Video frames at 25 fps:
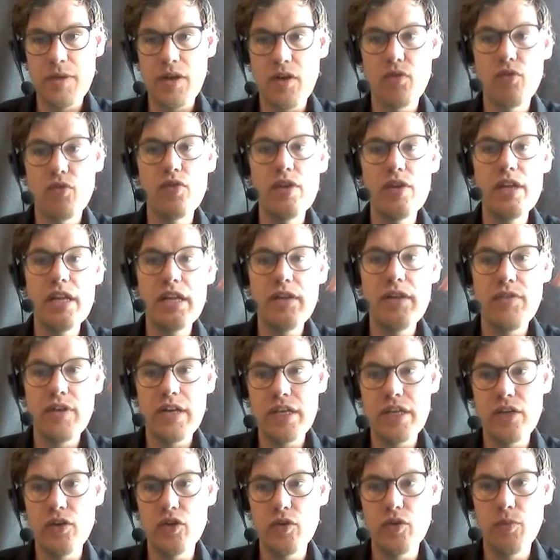be a really,
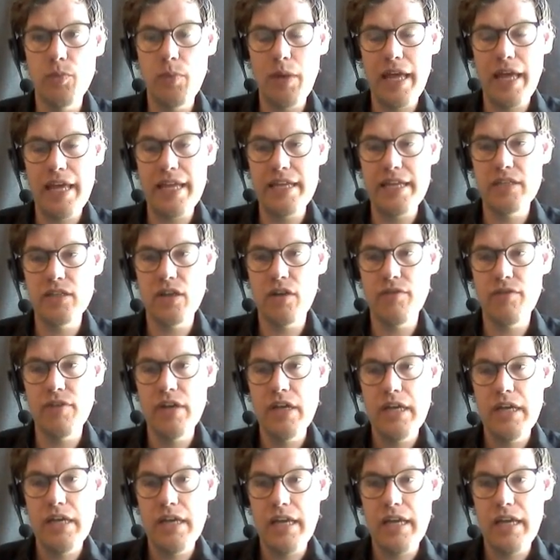really good blend of